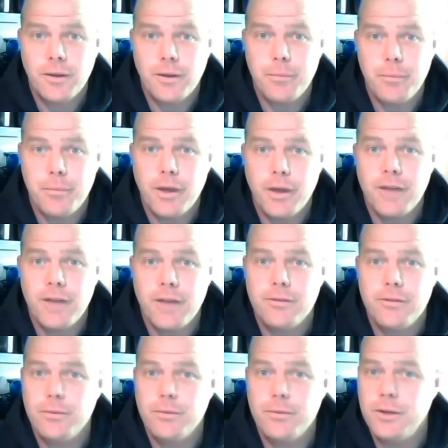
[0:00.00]
but if
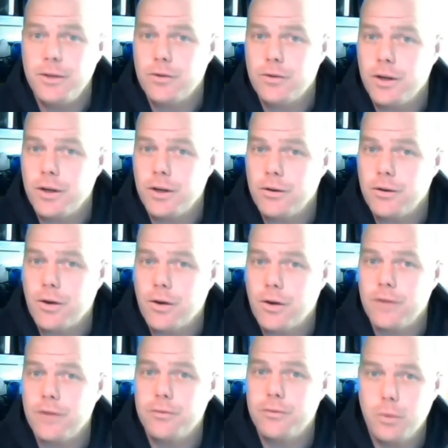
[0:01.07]
we try and create
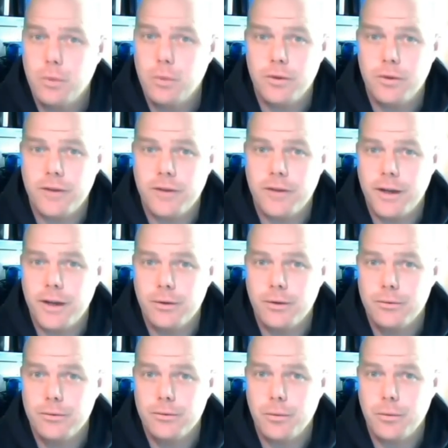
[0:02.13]
smaller scale
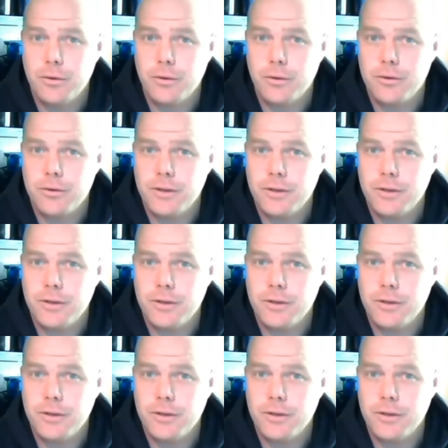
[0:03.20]
repositories,